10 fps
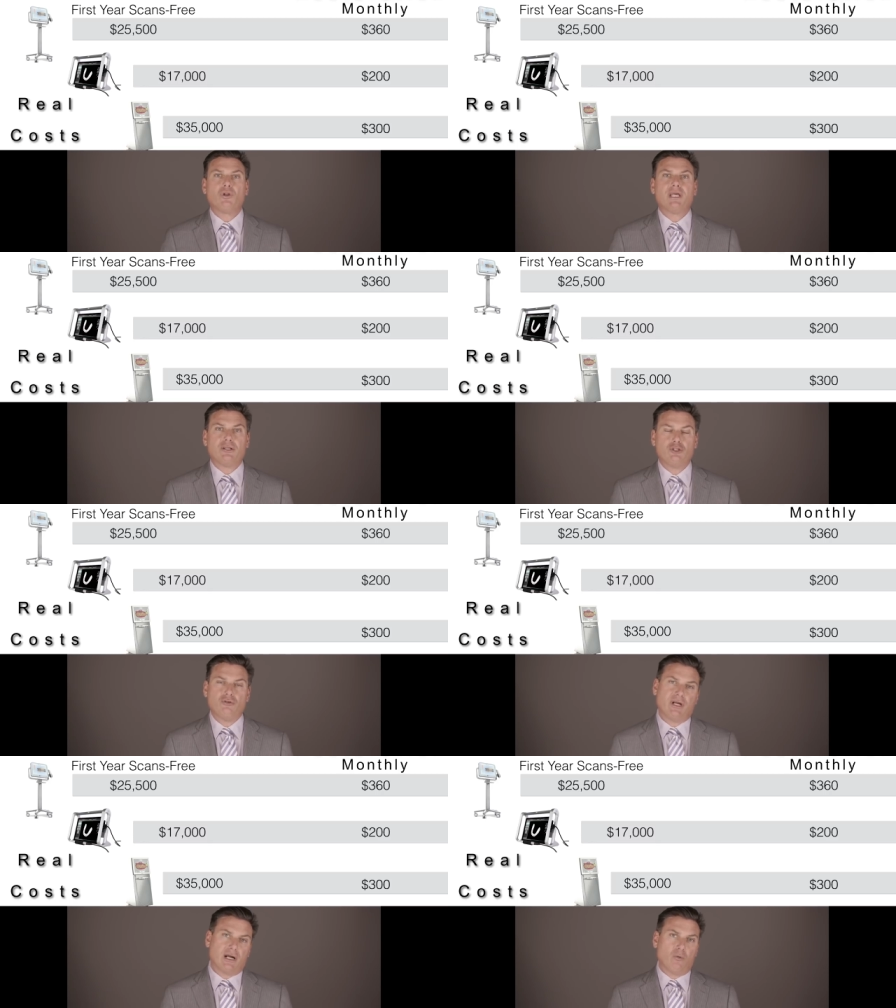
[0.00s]
will get
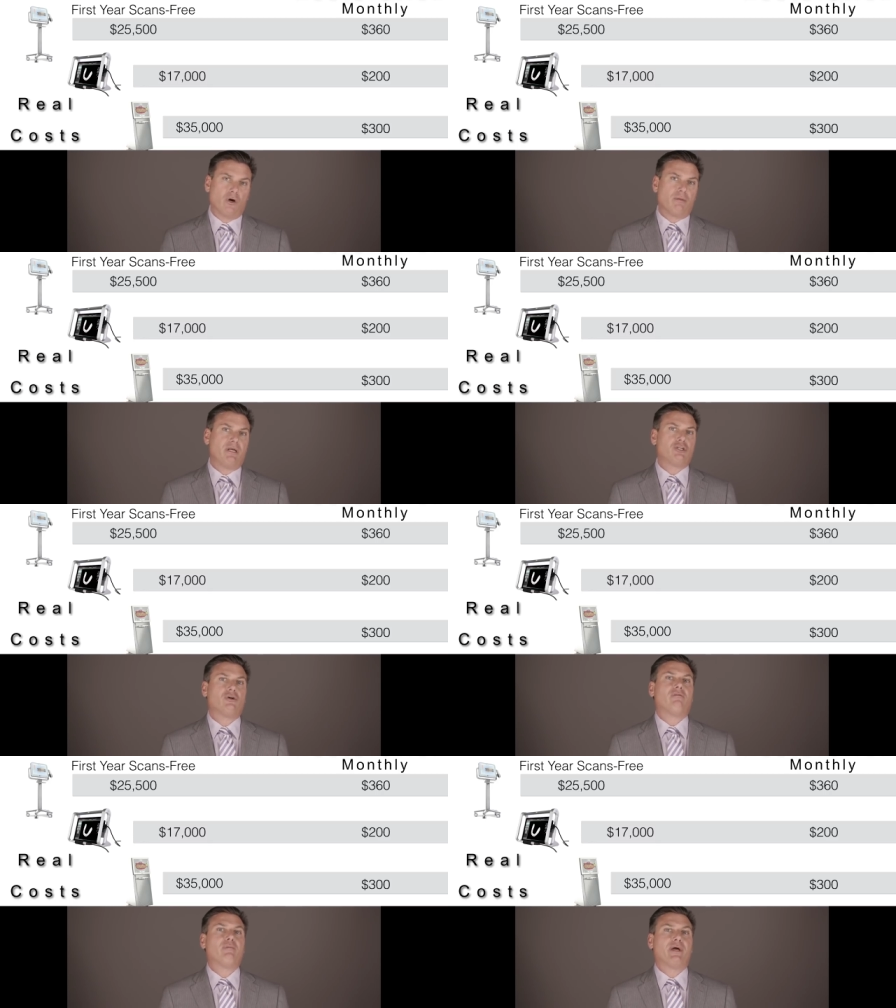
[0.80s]
you there. I want to make
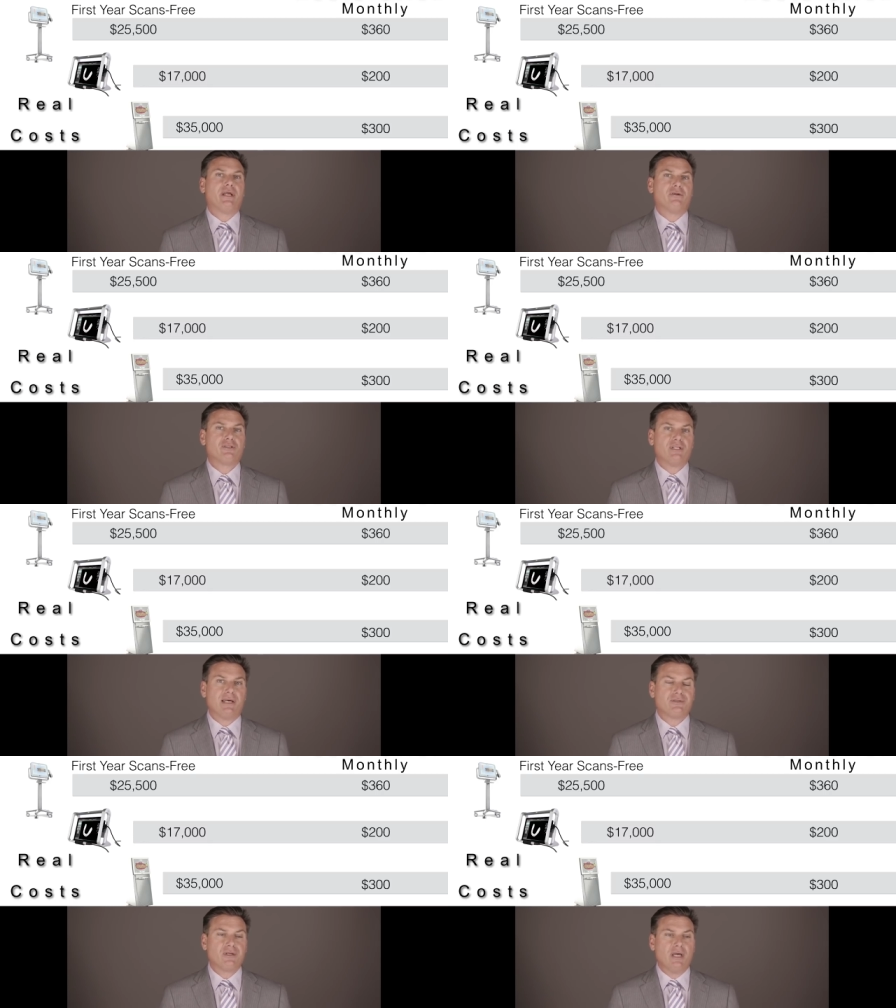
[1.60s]
sure everybody
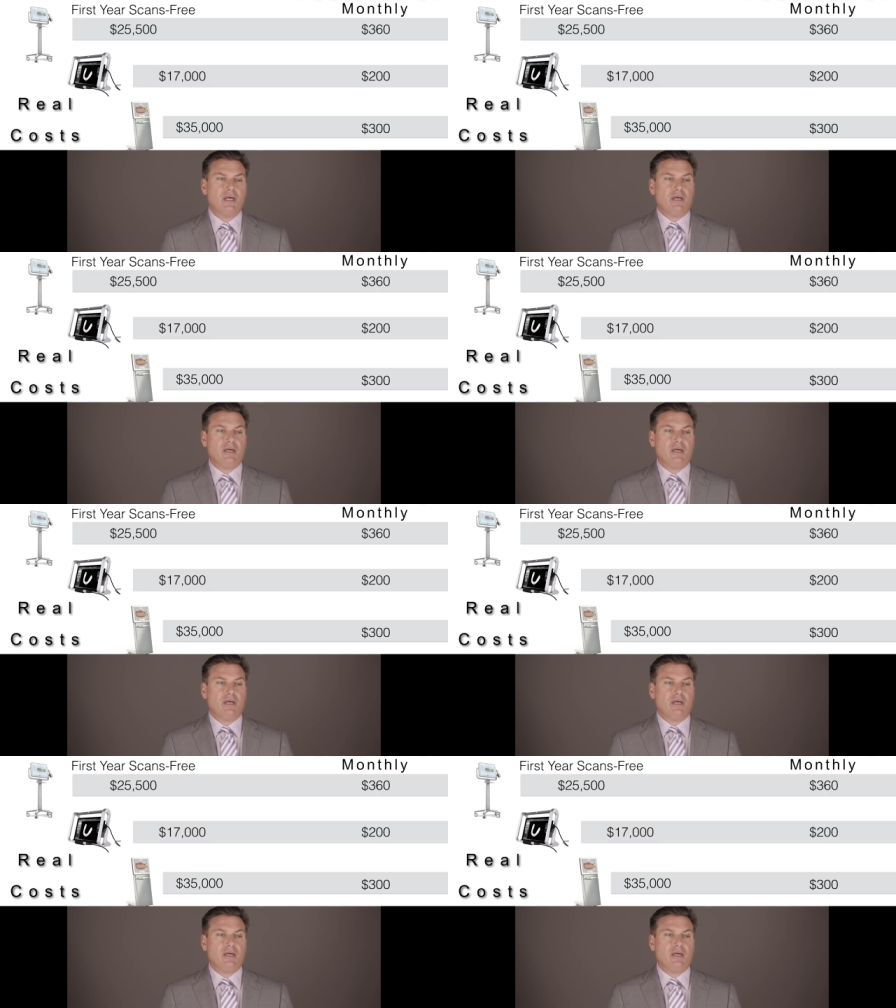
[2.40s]
understands.